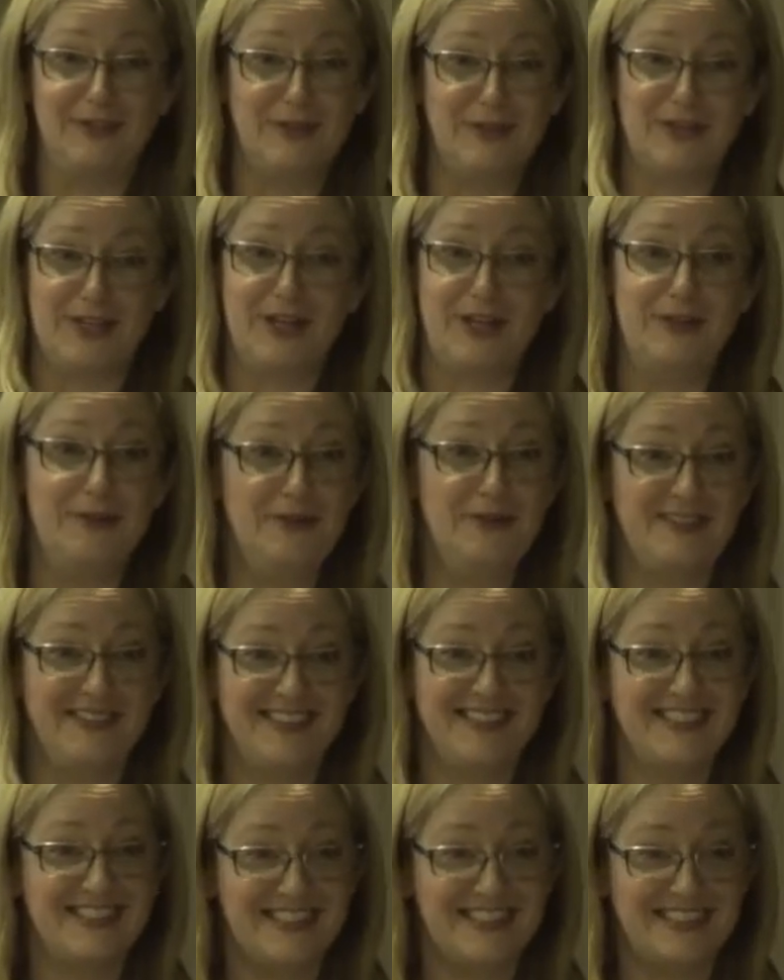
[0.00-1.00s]
or so
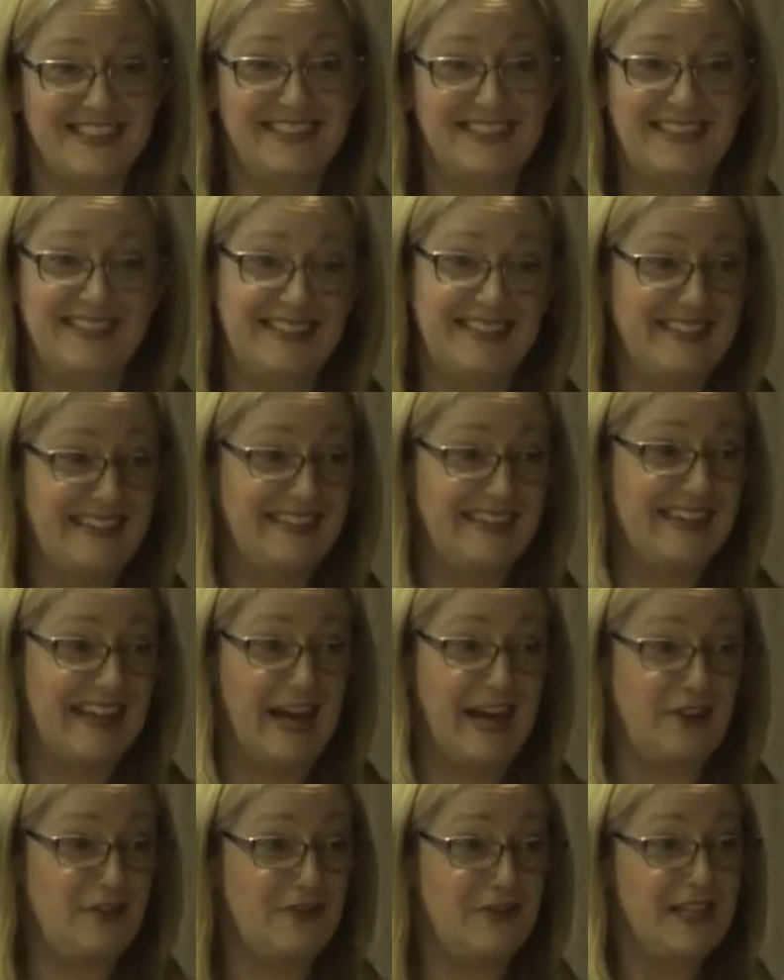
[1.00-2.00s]
that
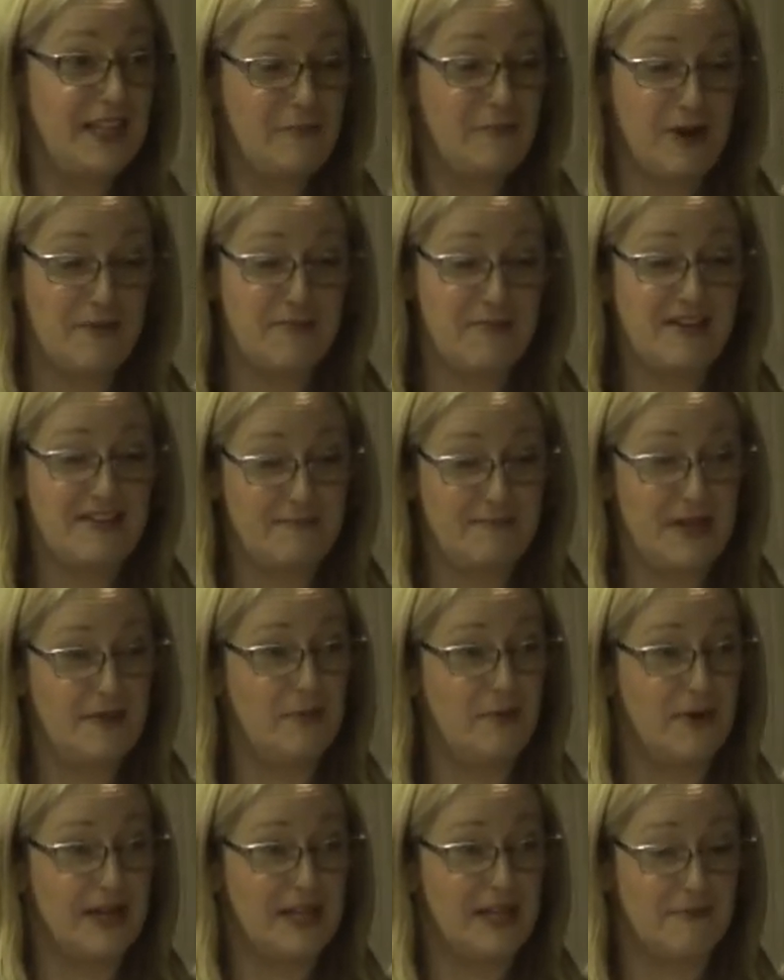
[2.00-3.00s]
actually they weren't meant to be a
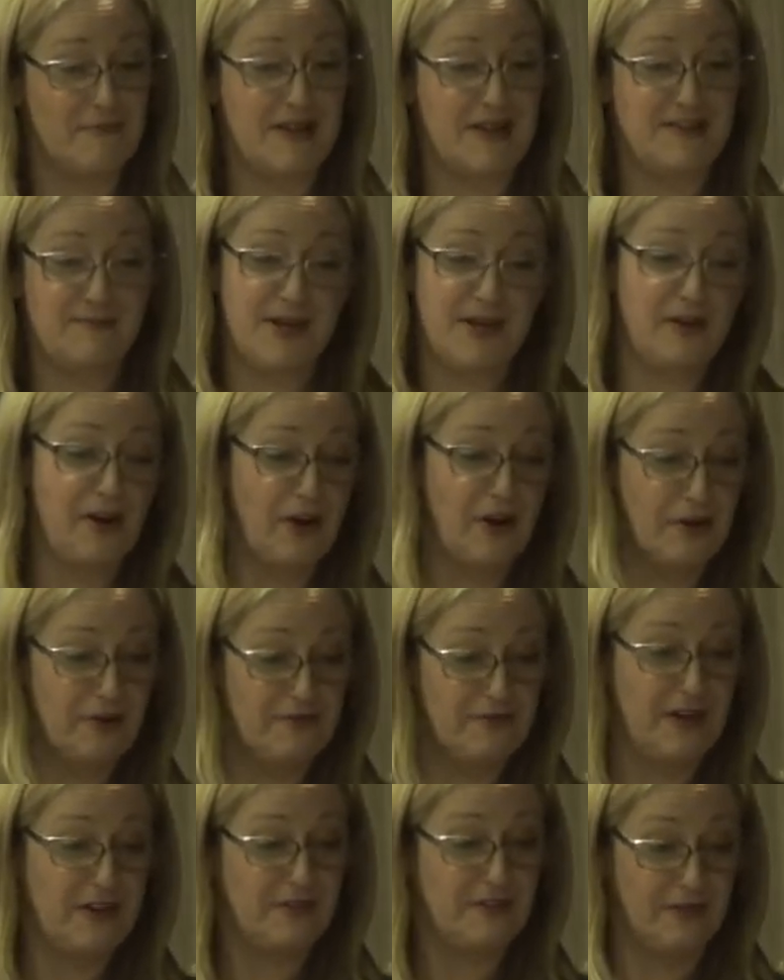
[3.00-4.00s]
boy, they were meant to be a girl, or
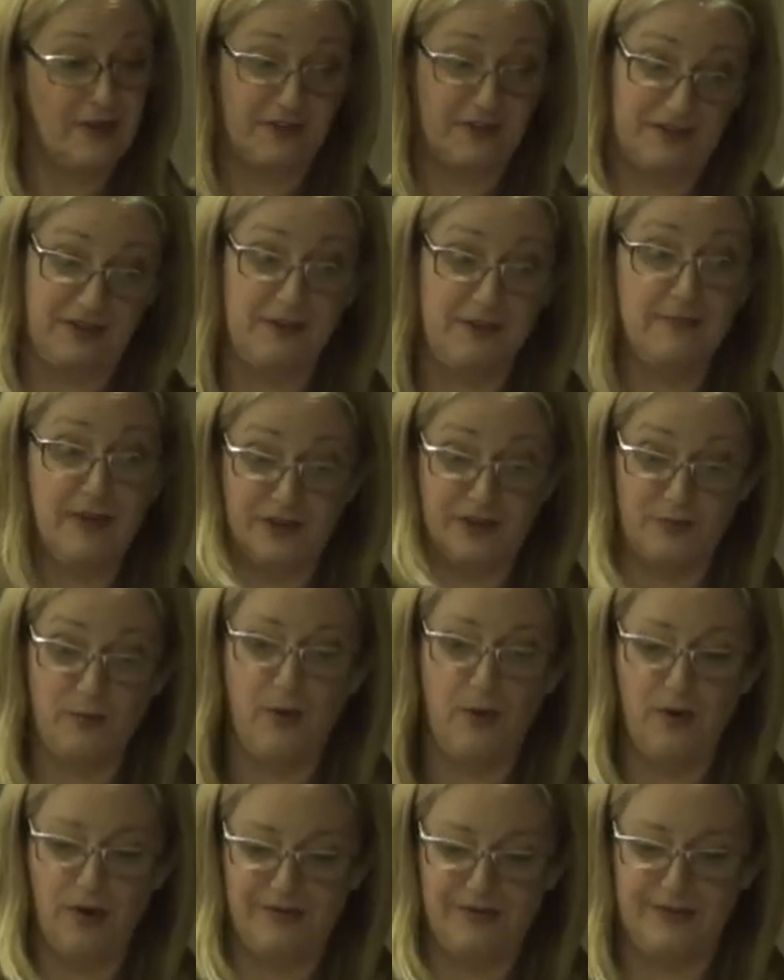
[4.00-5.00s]
vice versa, much
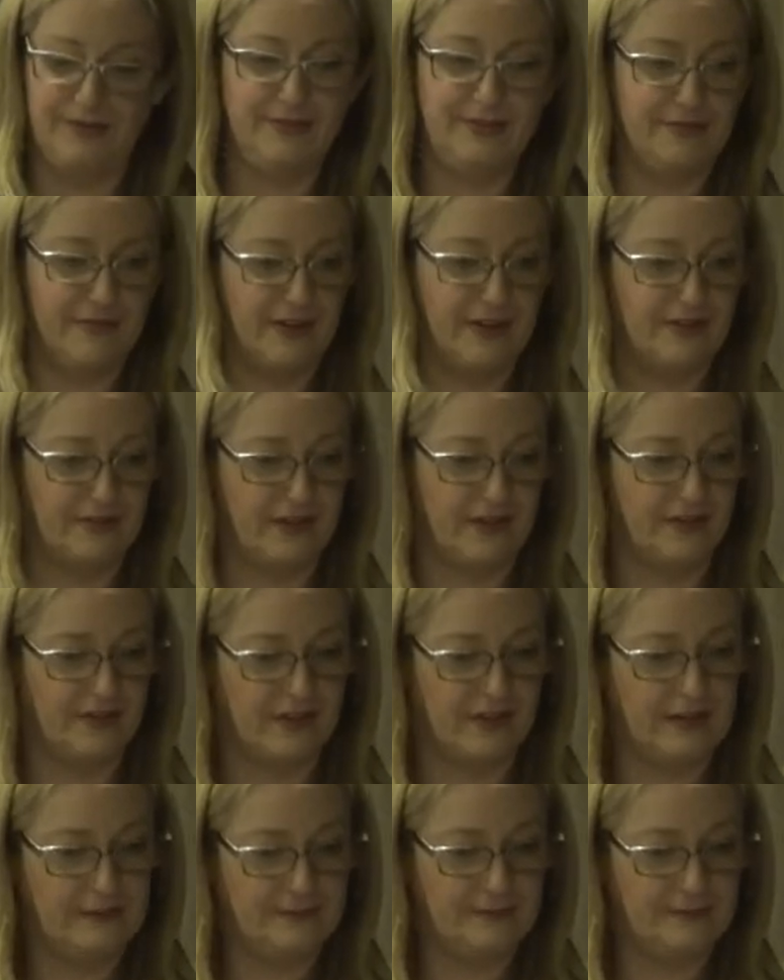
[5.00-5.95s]
more often vice versa.